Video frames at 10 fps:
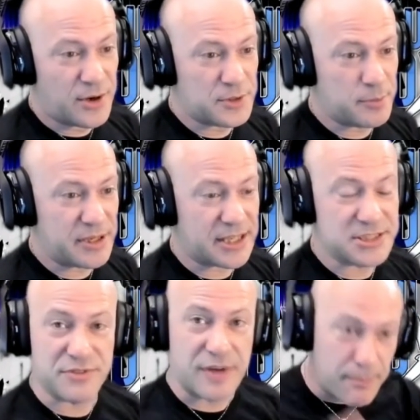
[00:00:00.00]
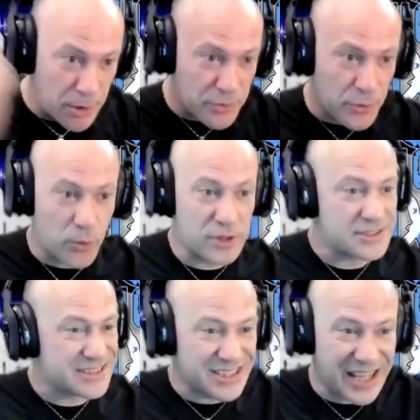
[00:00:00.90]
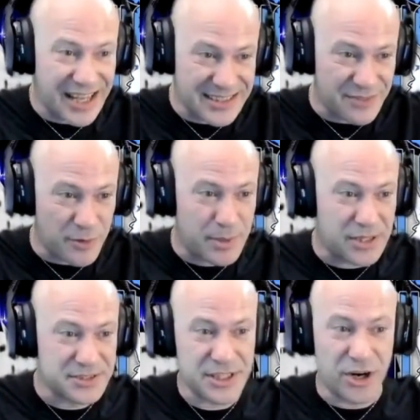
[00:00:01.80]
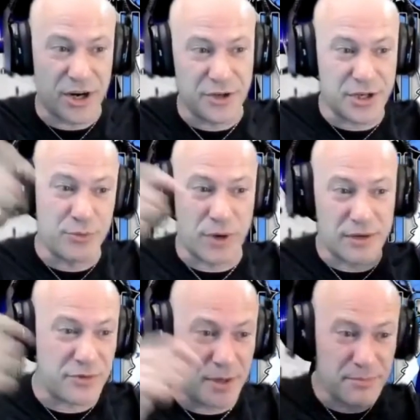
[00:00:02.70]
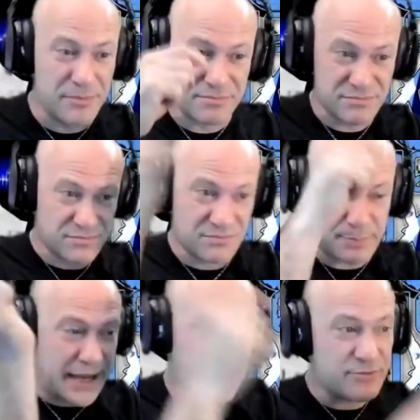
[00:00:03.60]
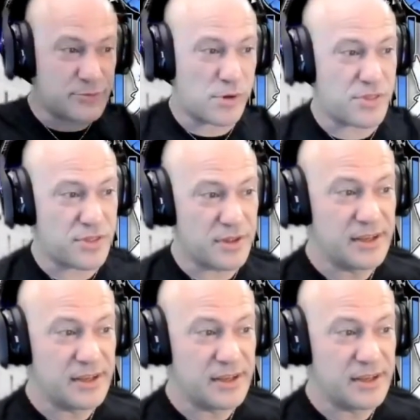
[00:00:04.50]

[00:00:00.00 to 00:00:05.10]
Only because you've got both horns, a lot of different balls of yarn you can run from back and forth.